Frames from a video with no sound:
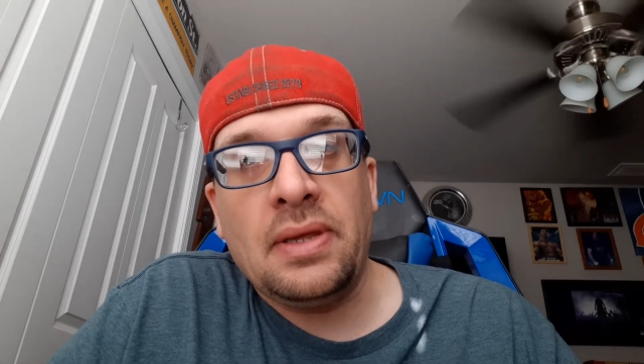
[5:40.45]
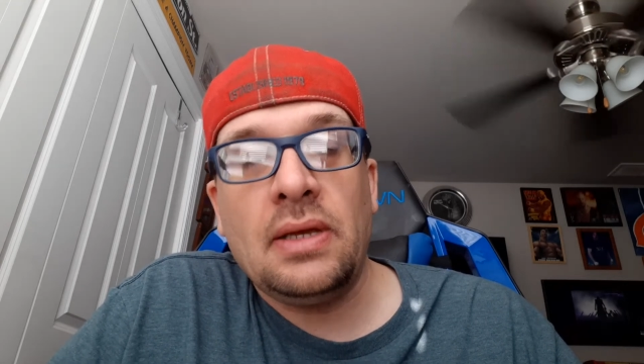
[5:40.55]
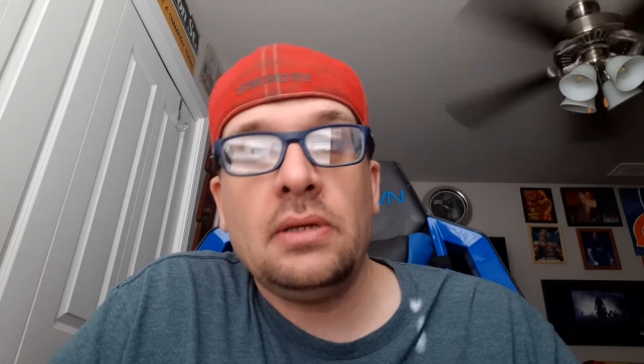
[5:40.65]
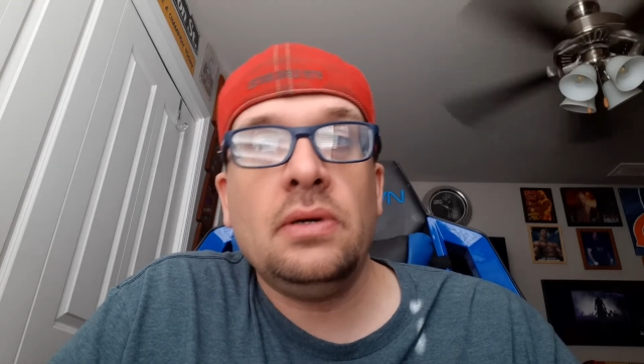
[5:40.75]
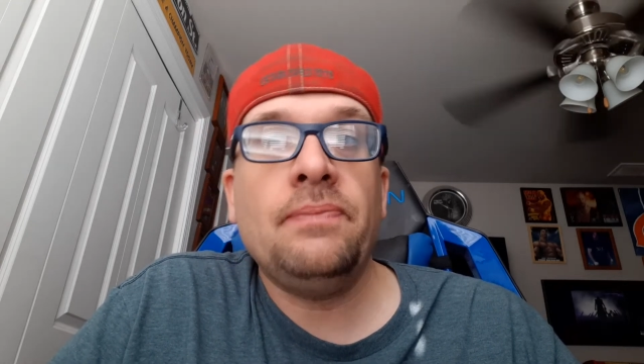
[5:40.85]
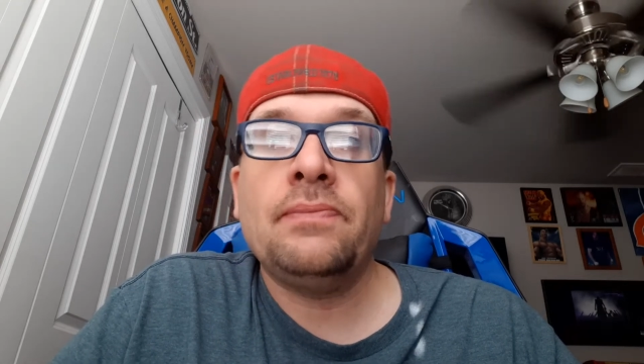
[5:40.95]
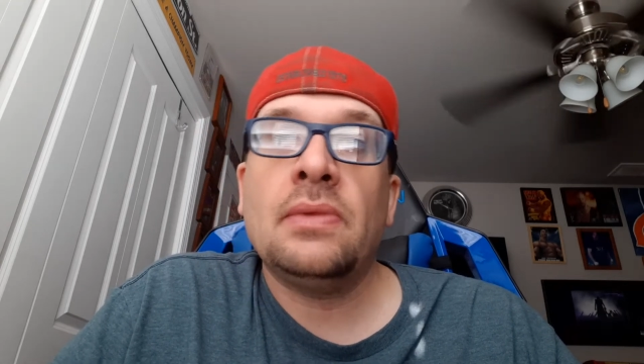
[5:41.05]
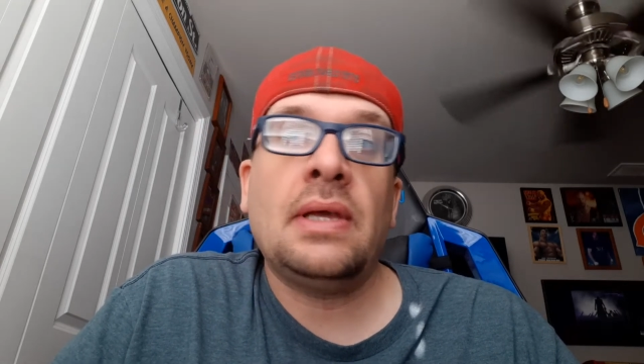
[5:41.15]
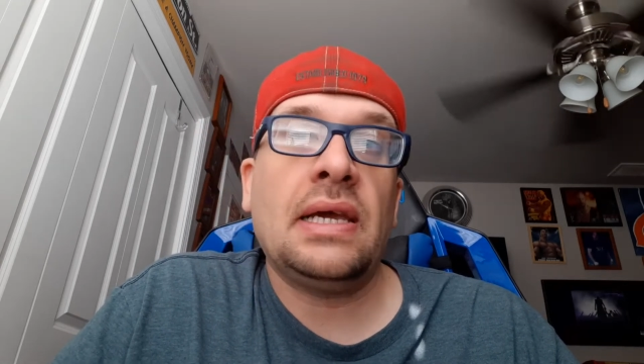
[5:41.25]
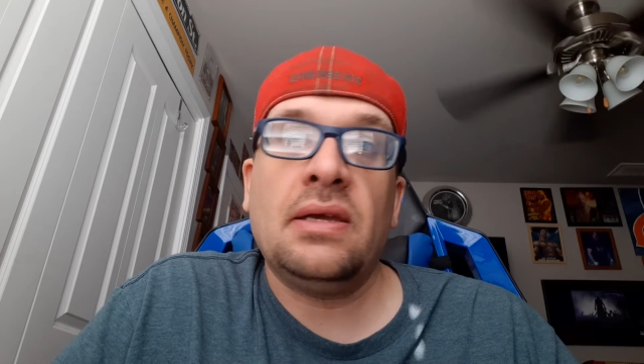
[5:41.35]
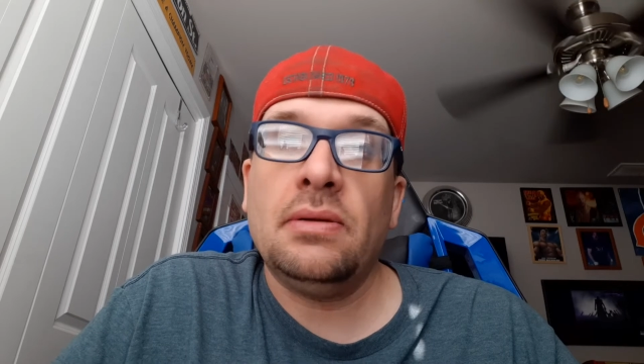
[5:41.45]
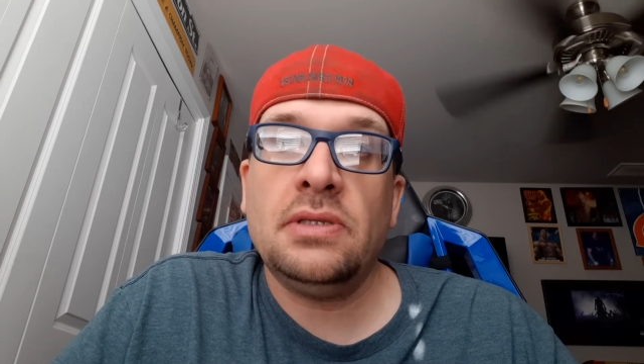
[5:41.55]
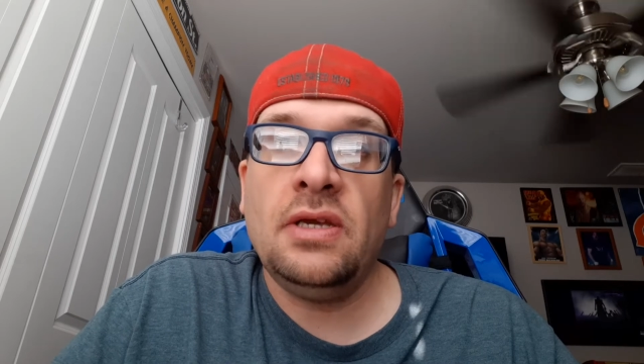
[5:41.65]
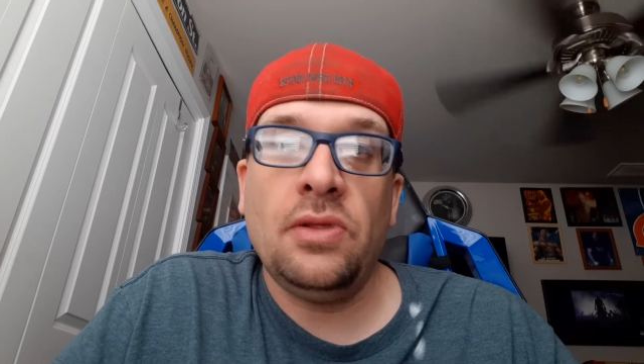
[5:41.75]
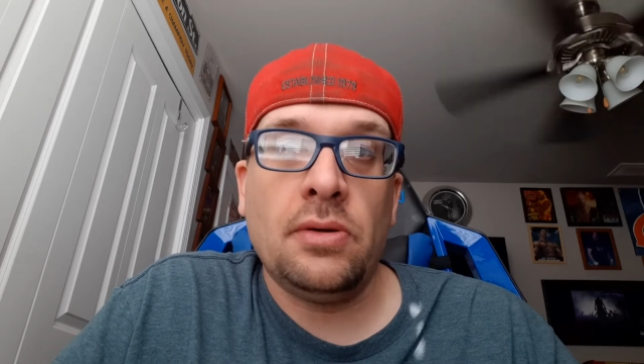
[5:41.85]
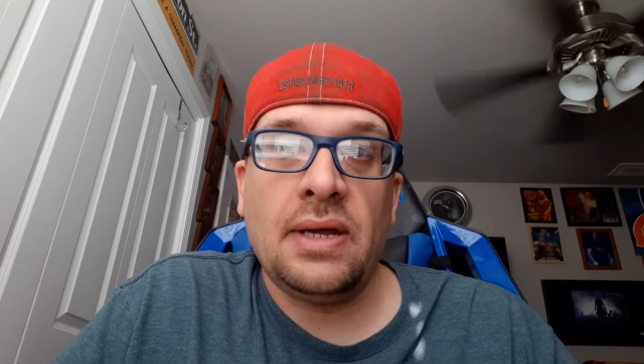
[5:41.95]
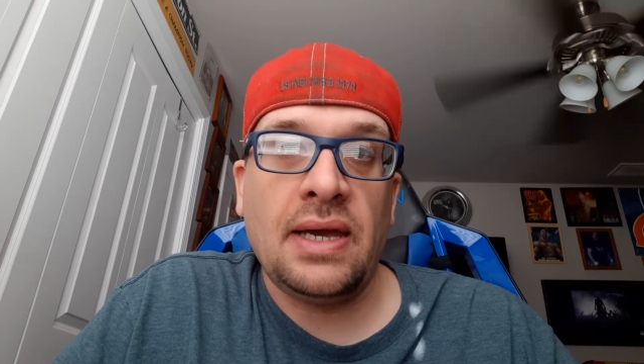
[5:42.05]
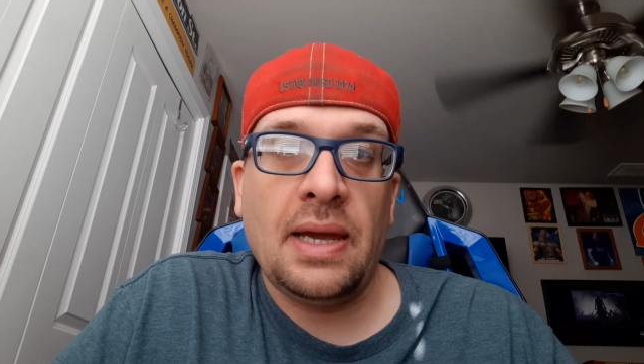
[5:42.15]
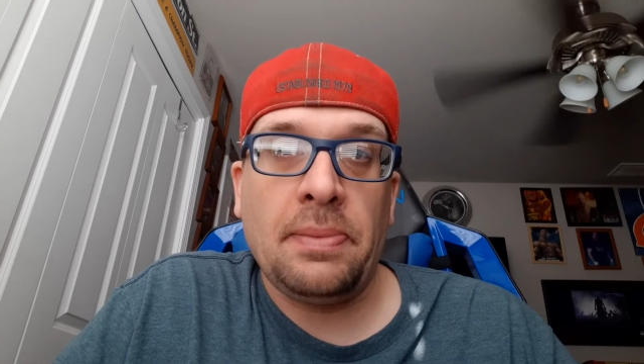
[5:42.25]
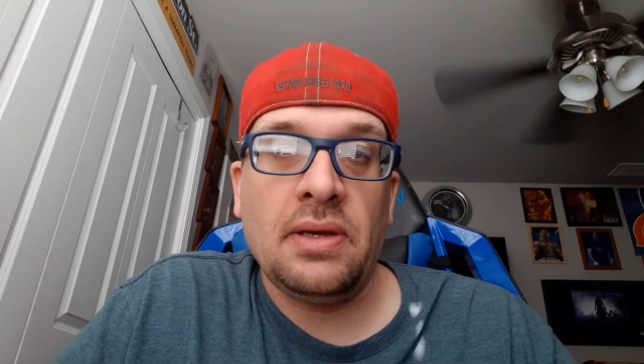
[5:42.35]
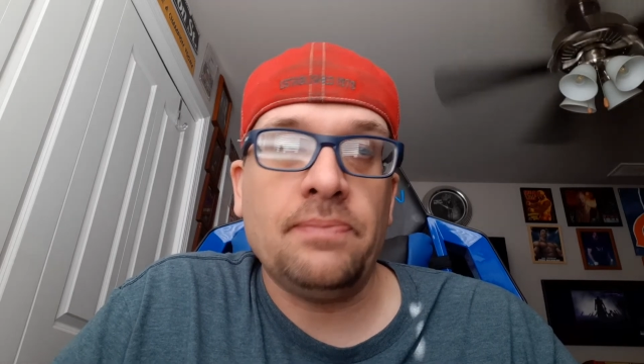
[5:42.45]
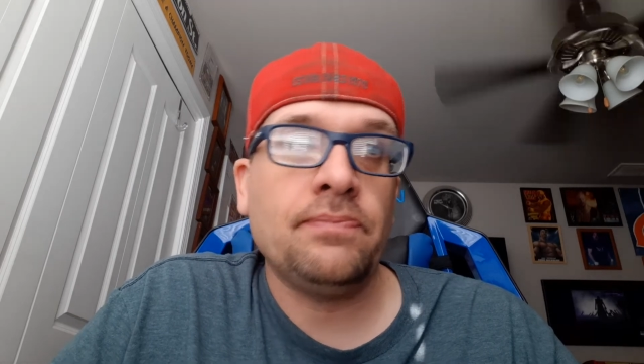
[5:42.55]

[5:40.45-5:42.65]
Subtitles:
you know? I guarantee you they're not happy.